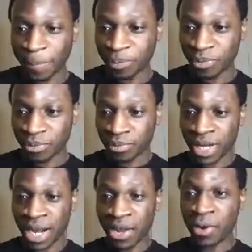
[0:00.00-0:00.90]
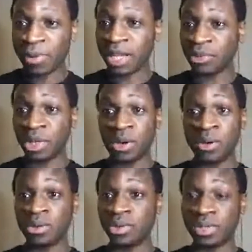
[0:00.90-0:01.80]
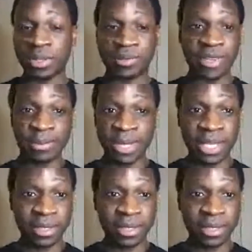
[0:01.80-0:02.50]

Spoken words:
but I hope that we all do something big.